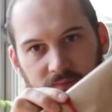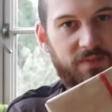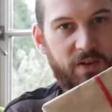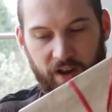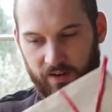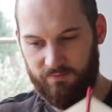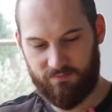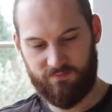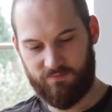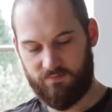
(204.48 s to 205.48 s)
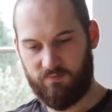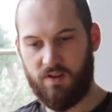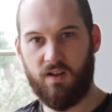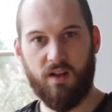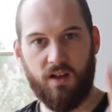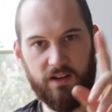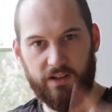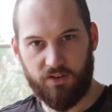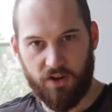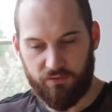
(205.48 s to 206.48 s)
There we go.
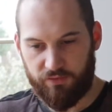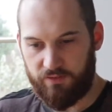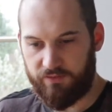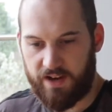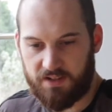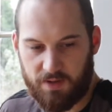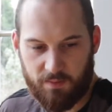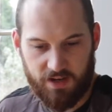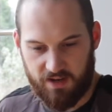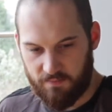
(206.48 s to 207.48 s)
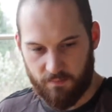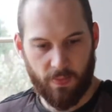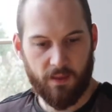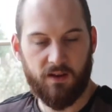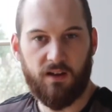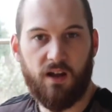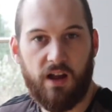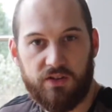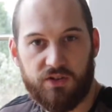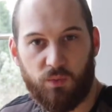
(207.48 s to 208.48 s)
Little known fun fact about me.
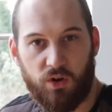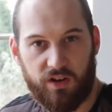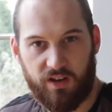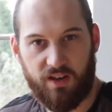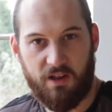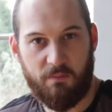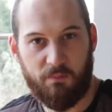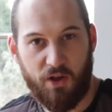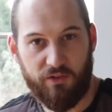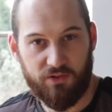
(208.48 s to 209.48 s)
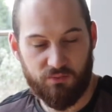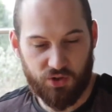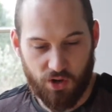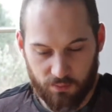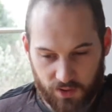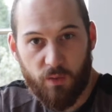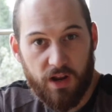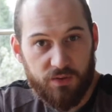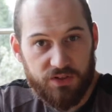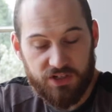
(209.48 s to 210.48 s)
I used to work at a perfume shop when
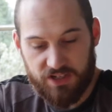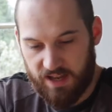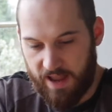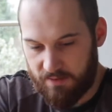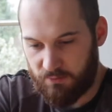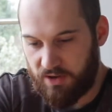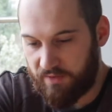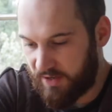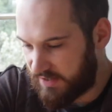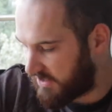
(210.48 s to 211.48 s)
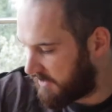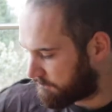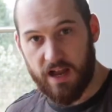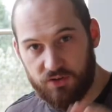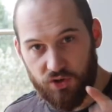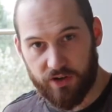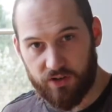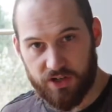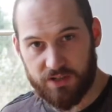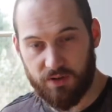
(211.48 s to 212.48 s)
I was studying at Edinburgh University. And during
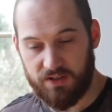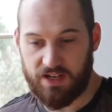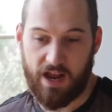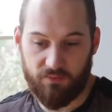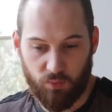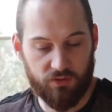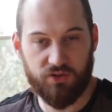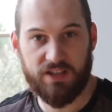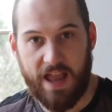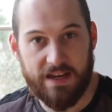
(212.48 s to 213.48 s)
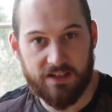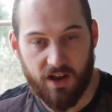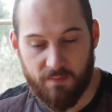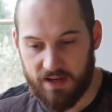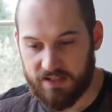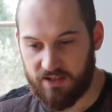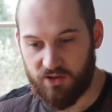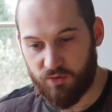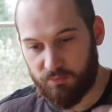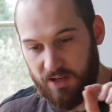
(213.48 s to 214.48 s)
Christmas, and well, just any time basically,
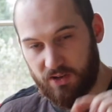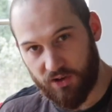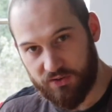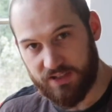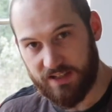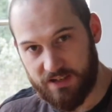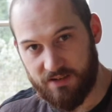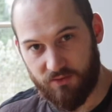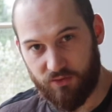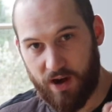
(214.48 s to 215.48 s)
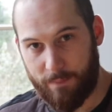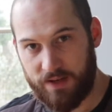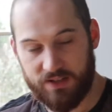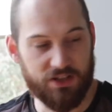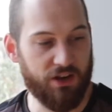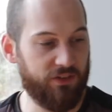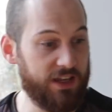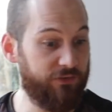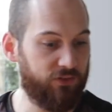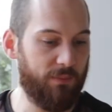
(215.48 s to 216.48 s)
you would be constantly wrapping stuff,
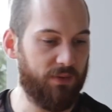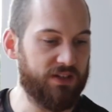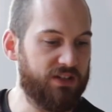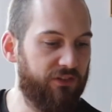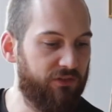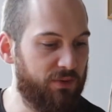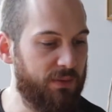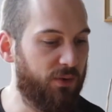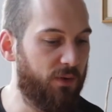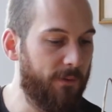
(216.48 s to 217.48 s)
gift wrapping stuff for people.